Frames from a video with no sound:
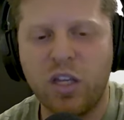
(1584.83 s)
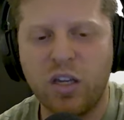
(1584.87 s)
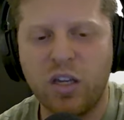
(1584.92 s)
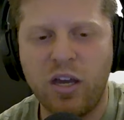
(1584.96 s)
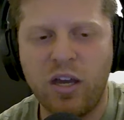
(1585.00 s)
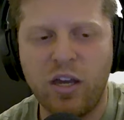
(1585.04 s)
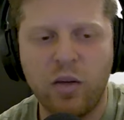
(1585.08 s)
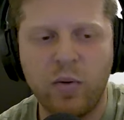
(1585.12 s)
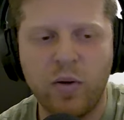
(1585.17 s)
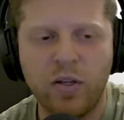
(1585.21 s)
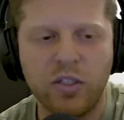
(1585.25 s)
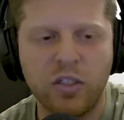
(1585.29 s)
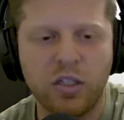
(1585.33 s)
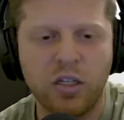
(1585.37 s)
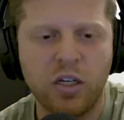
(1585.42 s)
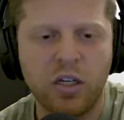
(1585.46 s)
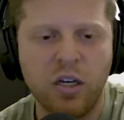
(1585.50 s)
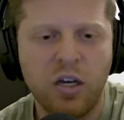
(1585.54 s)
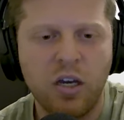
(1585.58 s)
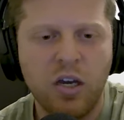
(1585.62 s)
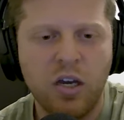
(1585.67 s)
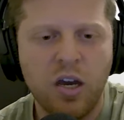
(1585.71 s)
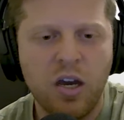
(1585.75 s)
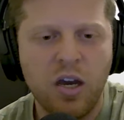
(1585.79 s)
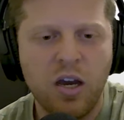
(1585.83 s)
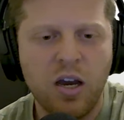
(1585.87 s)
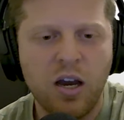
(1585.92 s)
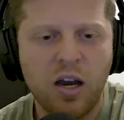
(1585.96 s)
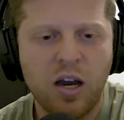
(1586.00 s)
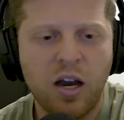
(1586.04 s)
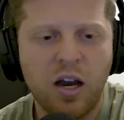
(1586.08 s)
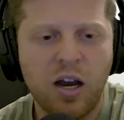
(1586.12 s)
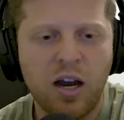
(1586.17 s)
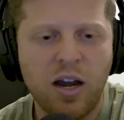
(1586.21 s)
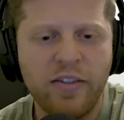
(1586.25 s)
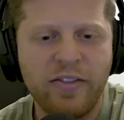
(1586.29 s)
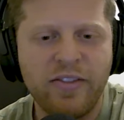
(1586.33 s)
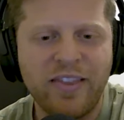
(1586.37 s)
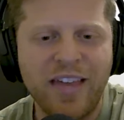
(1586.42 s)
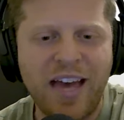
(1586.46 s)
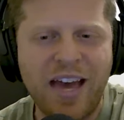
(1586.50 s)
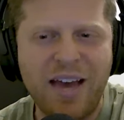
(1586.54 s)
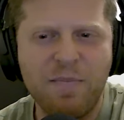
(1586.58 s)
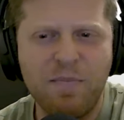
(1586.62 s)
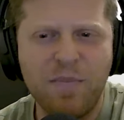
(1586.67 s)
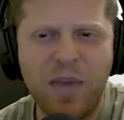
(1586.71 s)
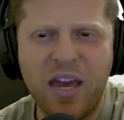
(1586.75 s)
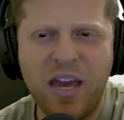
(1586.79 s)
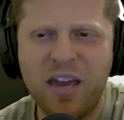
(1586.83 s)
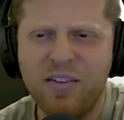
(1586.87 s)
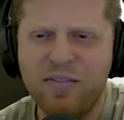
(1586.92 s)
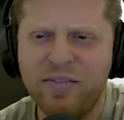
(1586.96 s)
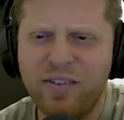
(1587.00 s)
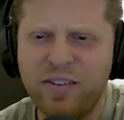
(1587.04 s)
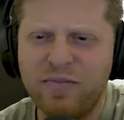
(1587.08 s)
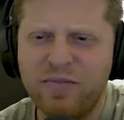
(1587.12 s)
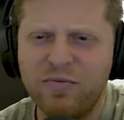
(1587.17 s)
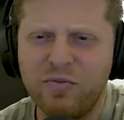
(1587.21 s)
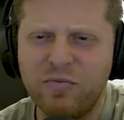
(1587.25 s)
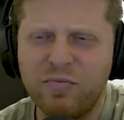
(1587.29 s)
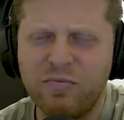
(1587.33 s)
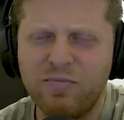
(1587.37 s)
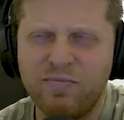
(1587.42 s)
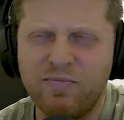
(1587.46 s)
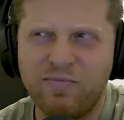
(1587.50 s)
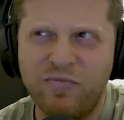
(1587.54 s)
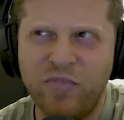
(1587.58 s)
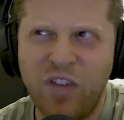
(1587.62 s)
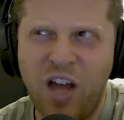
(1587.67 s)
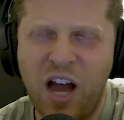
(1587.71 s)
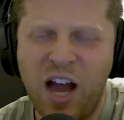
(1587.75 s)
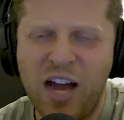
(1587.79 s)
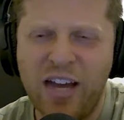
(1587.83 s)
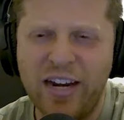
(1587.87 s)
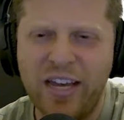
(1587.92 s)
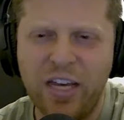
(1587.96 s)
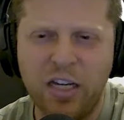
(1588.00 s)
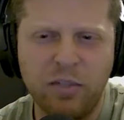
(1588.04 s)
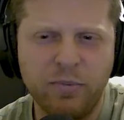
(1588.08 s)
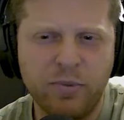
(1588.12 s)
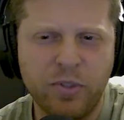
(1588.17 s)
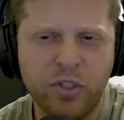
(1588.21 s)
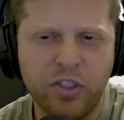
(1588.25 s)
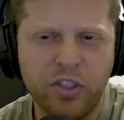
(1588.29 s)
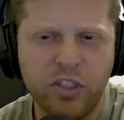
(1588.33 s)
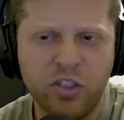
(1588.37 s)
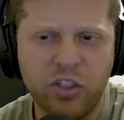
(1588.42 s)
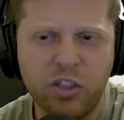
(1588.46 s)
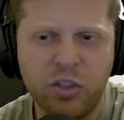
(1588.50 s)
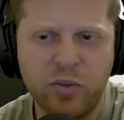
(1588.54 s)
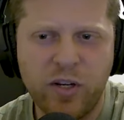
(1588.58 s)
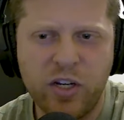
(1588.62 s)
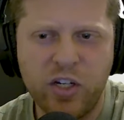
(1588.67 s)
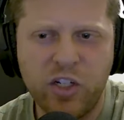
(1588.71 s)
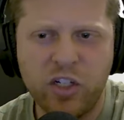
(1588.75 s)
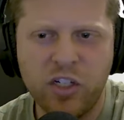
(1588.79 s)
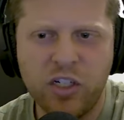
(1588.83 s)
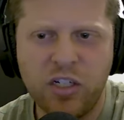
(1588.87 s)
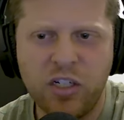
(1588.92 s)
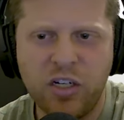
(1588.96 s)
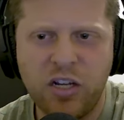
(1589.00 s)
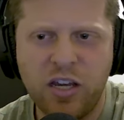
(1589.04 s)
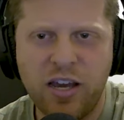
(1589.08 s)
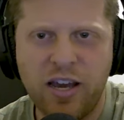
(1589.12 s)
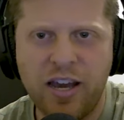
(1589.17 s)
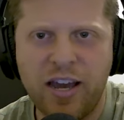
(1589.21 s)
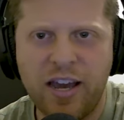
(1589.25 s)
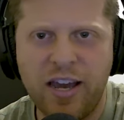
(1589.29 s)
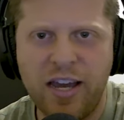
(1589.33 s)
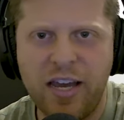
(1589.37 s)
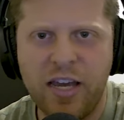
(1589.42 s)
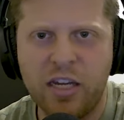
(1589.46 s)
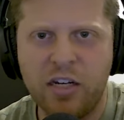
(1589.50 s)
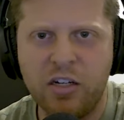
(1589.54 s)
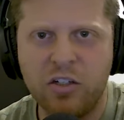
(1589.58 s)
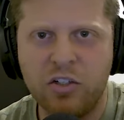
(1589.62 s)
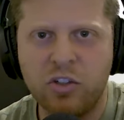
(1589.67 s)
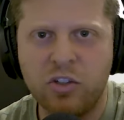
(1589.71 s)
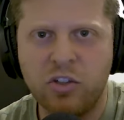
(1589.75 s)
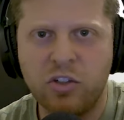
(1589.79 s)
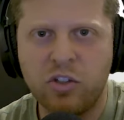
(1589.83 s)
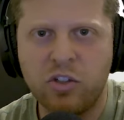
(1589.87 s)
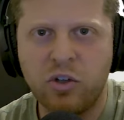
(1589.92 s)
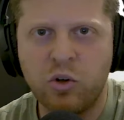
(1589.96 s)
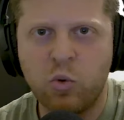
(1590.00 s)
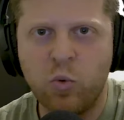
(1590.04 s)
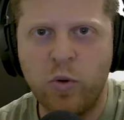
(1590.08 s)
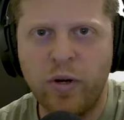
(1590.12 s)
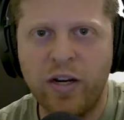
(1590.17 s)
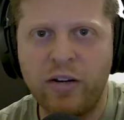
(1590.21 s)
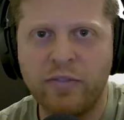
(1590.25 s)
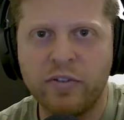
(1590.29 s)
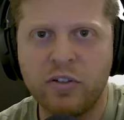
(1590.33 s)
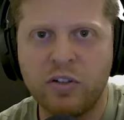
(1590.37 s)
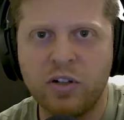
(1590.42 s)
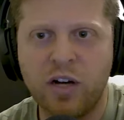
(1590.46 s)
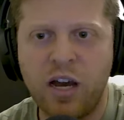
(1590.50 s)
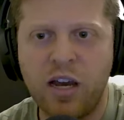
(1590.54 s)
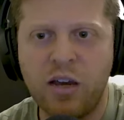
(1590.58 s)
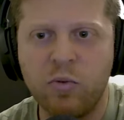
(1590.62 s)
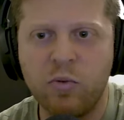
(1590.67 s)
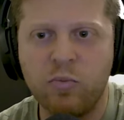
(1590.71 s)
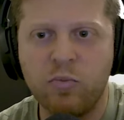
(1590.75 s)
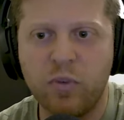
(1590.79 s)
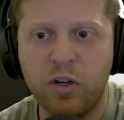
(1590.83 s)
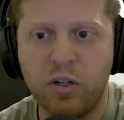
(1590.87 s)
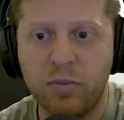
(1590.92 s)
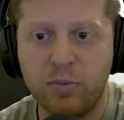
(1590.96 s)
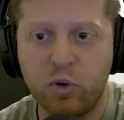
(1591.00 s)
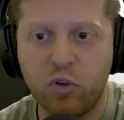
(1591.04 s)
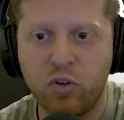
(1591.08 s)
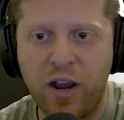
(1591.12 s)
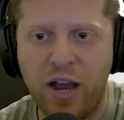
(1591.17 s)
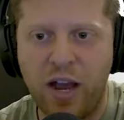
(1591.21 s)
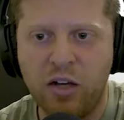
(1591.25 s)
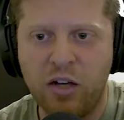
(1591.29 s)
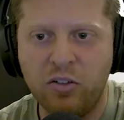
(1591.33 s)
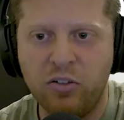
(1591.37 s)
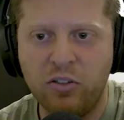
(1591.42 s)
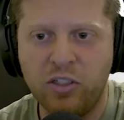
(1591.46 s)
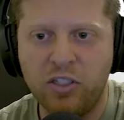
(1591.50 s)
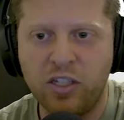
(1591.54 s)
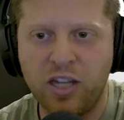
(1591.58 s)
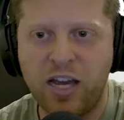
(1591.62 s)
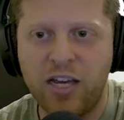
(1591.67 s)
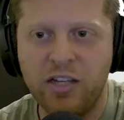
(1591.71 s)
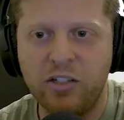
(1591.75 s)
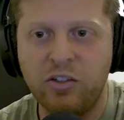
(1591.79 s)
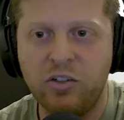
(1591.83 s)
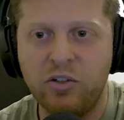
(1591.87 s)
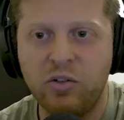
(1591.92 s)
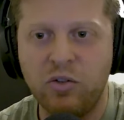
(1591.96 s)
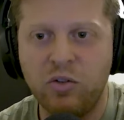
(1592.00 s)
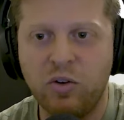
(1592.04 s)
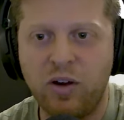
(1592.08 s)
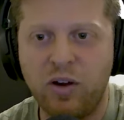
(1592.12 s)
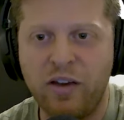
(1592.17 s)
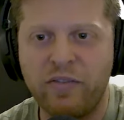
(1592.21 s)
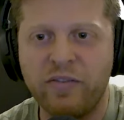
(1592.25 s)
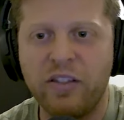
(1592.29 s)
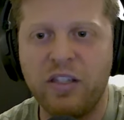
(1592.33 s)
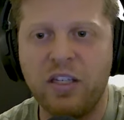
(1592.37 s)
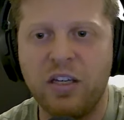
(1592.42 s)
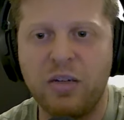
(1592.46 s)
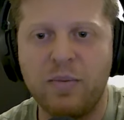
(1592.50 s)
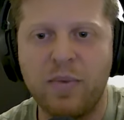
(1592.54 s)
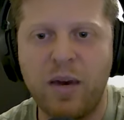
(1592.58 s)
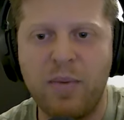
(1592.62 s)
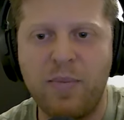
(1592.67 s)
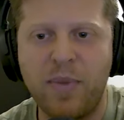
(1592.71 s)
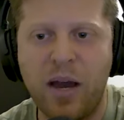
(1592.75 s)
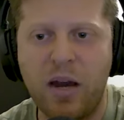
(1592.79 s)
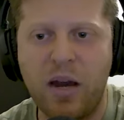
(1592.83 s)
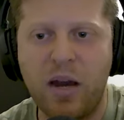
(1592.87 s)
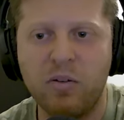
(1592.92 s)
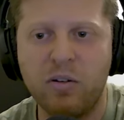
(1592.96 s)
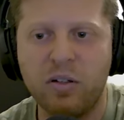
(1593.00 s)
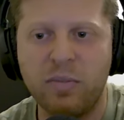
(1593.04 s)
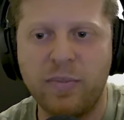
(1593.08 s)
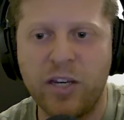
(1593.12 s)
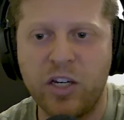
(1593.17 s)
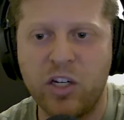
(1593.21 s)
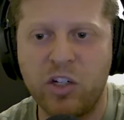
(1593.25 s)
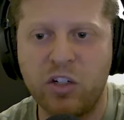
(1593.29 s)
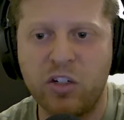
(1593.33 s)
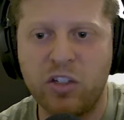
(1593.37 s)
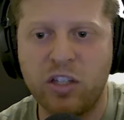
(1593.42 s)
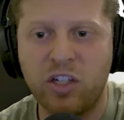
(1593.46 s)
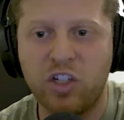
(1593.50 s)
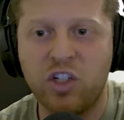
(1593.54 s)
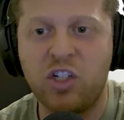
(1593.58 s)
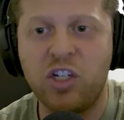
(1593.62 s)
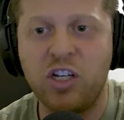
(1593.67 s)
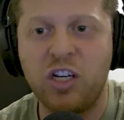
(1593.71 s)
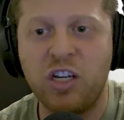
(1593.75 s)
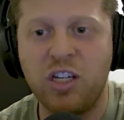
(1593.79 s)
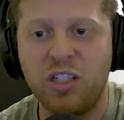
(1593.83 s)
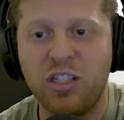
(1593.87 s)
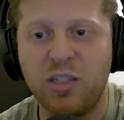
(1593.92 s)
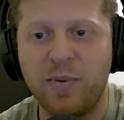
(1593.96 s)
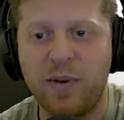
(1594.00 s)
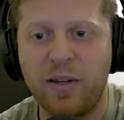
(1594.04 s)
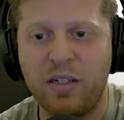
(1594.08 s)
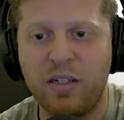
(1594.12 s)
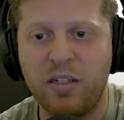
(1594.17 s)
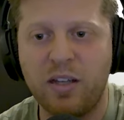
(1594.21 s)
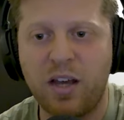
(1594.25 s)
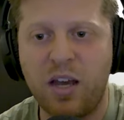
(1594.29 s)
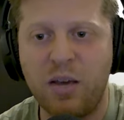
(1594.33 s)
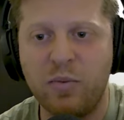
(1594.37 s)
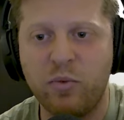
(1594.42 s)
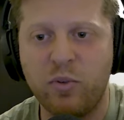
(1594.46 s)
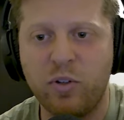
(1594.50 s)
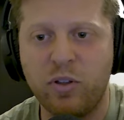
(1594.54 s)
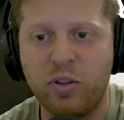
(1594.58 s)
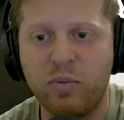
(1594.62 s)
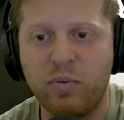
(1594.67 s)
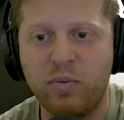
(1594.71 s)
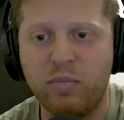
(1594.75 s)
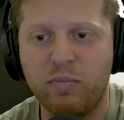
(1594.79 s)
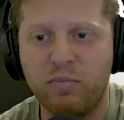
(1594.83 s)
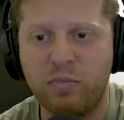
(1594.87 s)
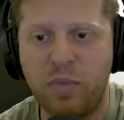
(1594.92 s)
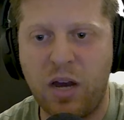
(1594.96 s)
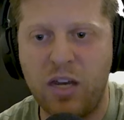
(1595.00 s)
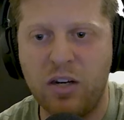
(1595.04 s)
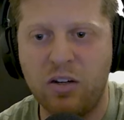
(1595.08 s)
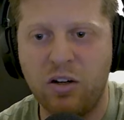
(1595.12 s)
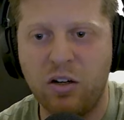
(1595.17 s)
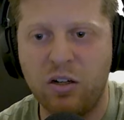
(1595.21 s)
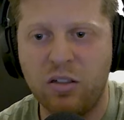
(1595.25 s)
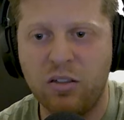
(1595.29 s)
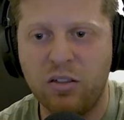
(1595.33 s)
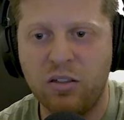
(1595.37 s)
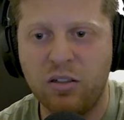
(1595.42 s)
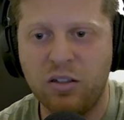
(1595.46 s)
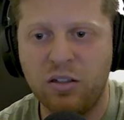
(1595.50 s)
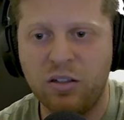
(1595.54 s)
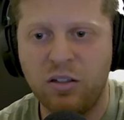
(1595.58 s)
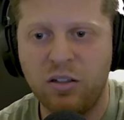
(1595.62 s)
Anyways, that may have not helped her situation. And so whenever I am around, I do everything in my power to make sure that she can spend time with my dog,